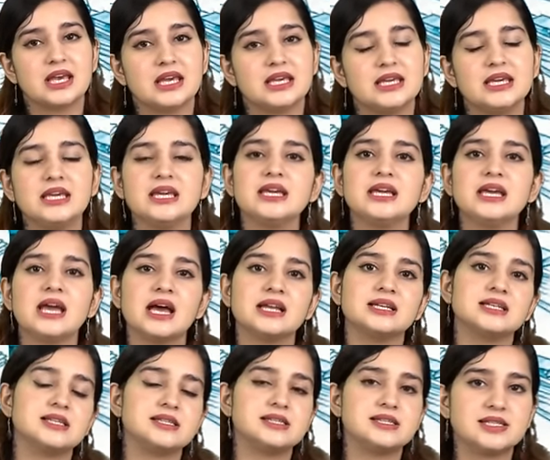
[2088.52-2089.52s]
He
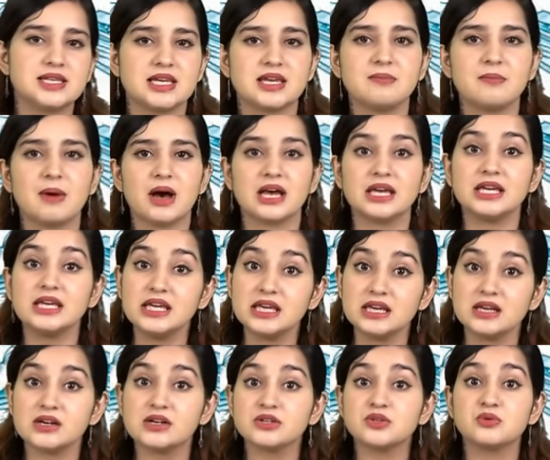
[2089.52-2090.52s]
and his team are
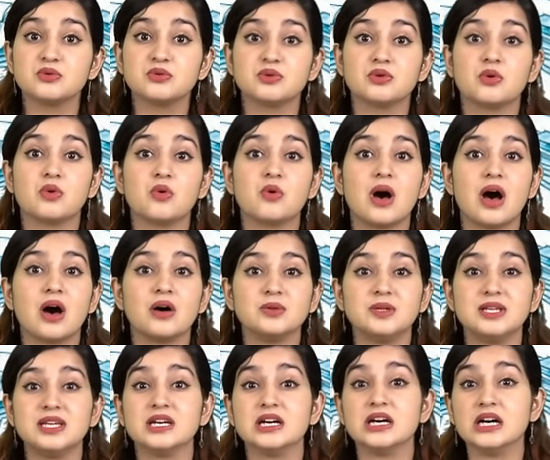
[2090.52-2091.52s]
eager to know how
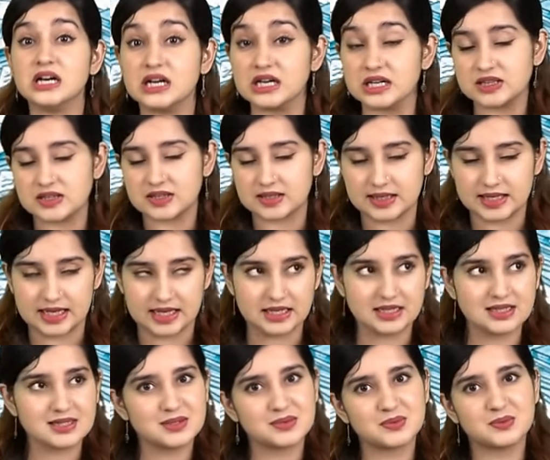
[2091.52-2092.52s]
the
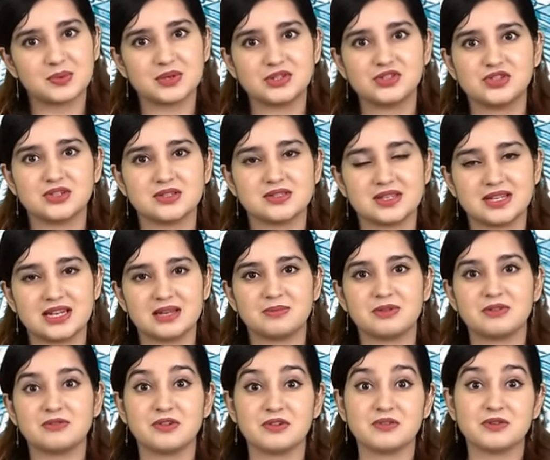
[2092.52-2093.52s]
earthlings, which is the name
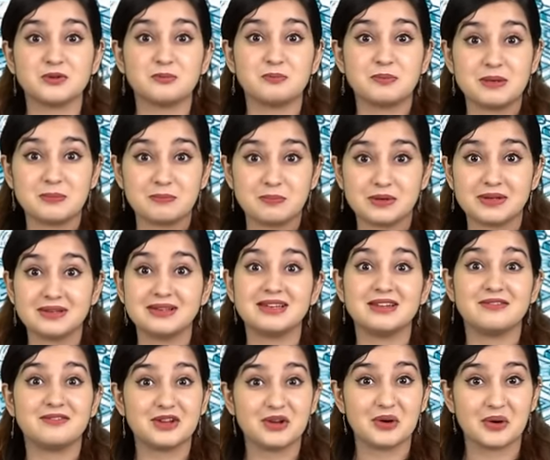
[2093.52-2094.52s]
they've given to people
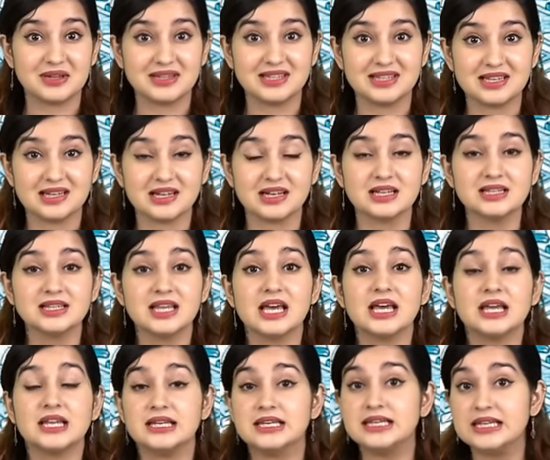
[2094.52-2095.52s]
living on the earth,
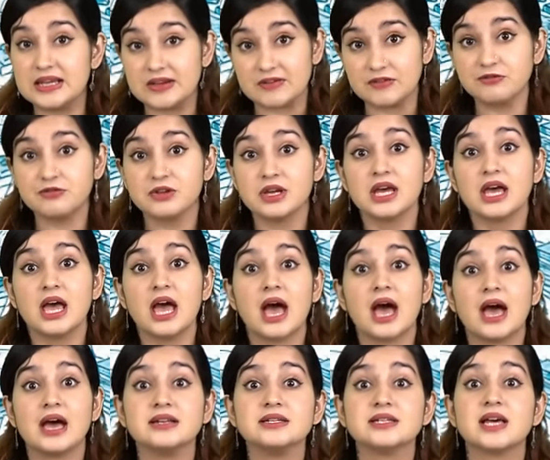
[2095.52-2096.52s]
live
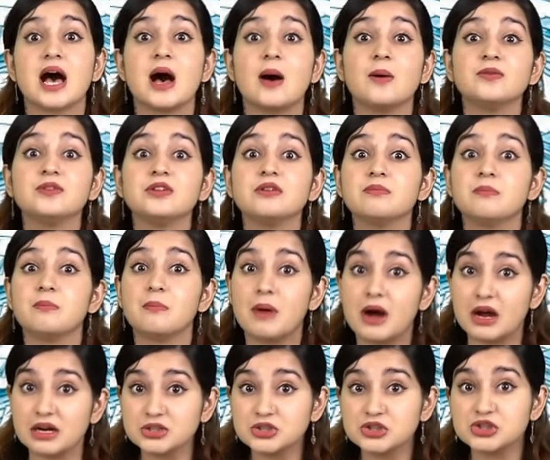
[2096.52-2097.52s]
and how the
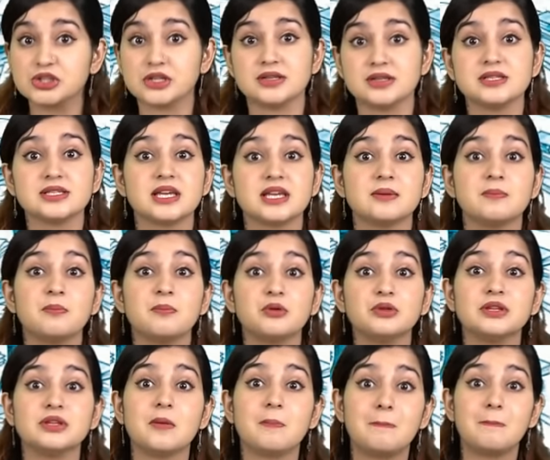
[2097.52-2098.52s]
Martians can
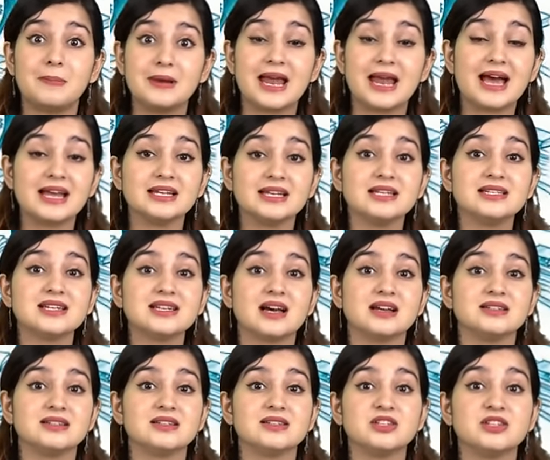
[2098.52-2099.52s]
put the planet
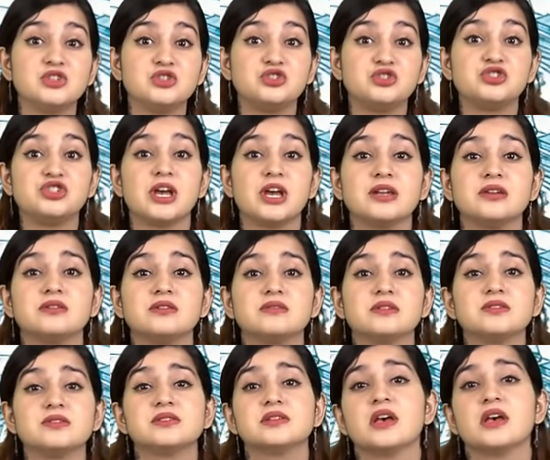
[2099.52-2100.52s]
under the
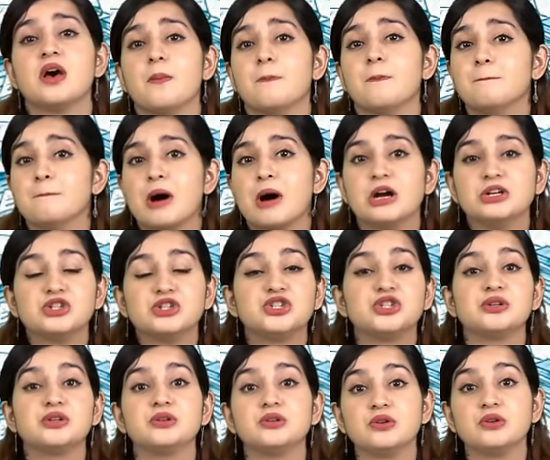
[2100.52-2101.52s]
generous
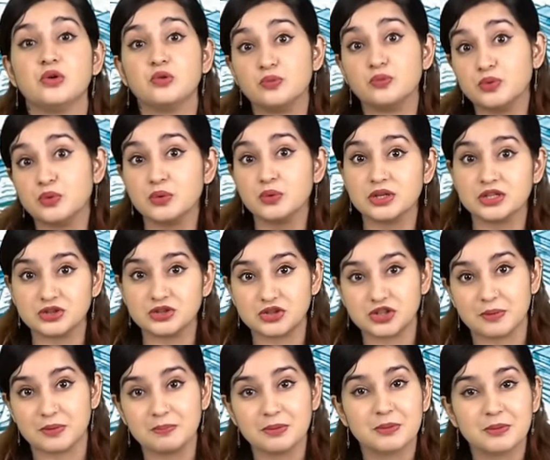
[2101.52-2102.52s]
Martian
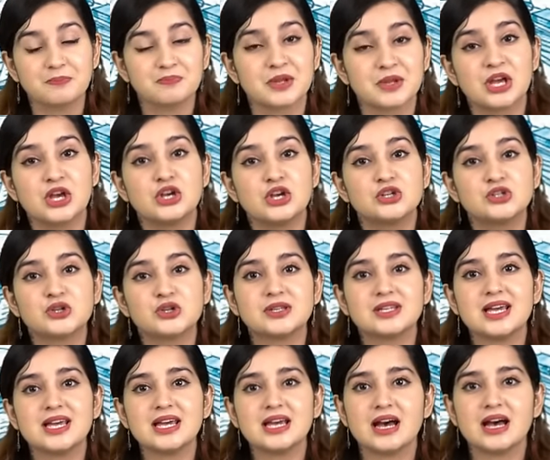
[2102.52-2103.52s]
rulership. So
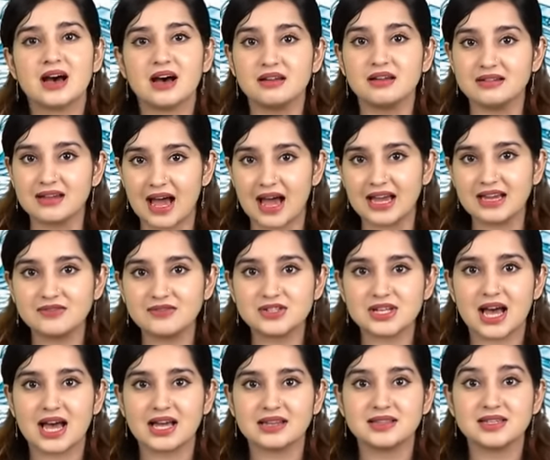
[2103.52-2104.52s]
they arrived
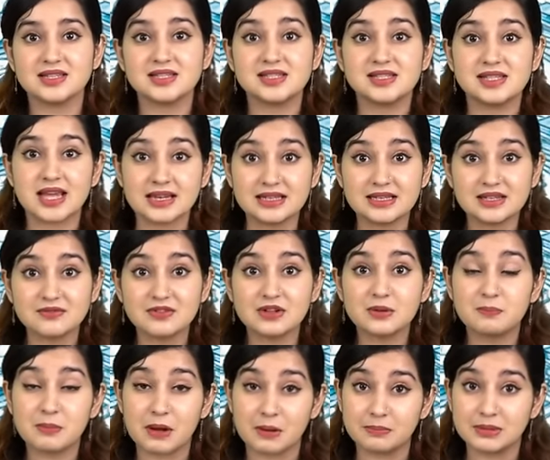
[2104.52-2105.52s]
at the Centerville
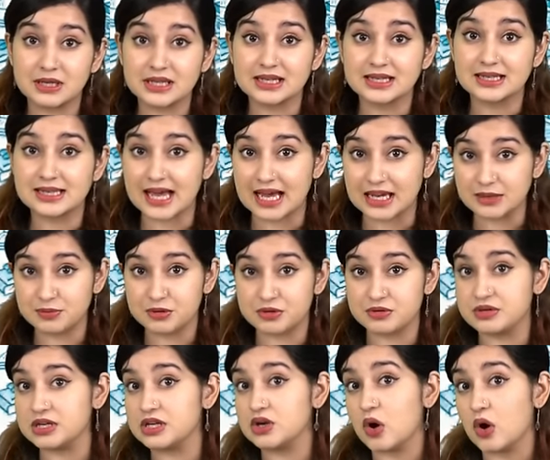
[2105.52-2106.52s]
Public
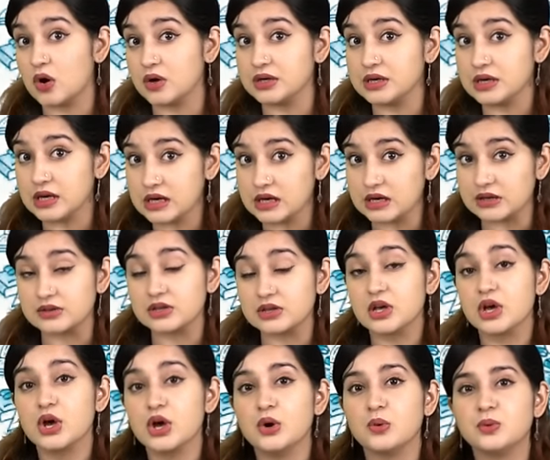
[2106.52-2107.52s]
Library on Earth,
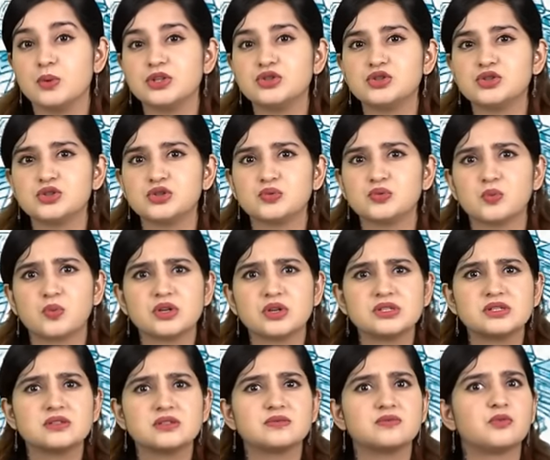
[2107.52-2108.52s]
which
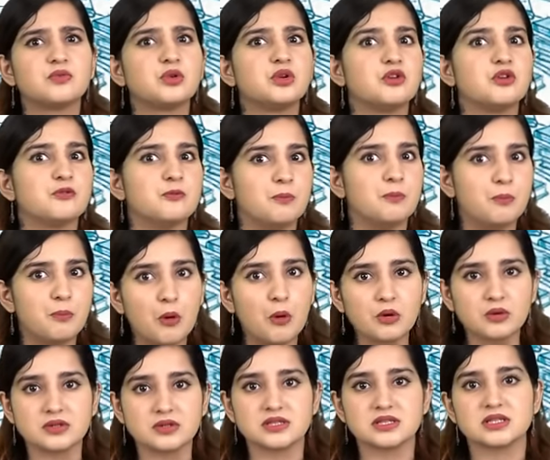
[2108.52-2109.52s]
was full of
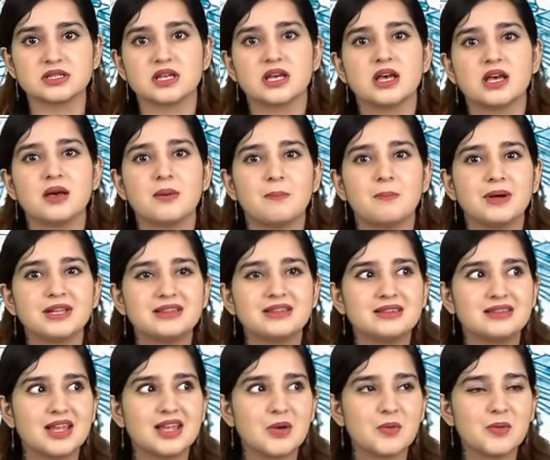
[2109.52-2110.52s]
books, but they